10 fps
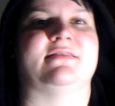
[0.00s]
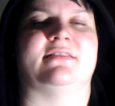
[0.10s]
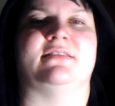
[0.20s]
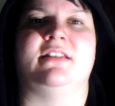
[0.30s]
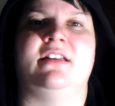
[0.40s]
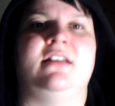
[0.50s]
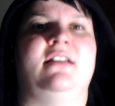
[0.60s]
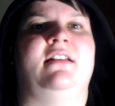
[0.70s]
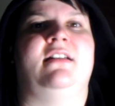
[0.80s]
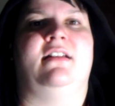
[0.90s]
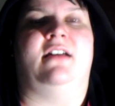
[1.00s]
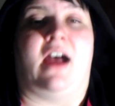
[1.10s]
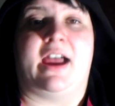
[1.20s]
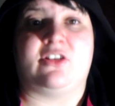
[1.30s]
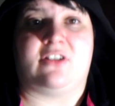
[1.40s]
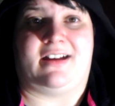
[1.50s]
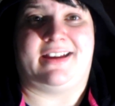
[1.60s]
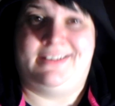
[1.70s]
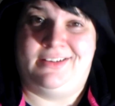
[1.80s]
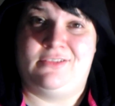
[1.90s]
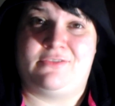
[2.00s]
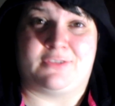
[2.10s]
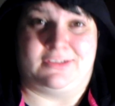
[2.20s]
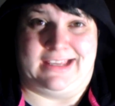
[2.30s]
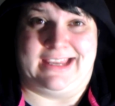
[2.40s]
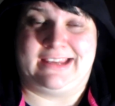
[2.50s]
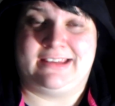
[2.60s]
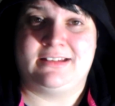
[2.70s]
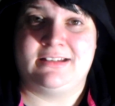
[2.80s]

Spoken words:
and I cried for like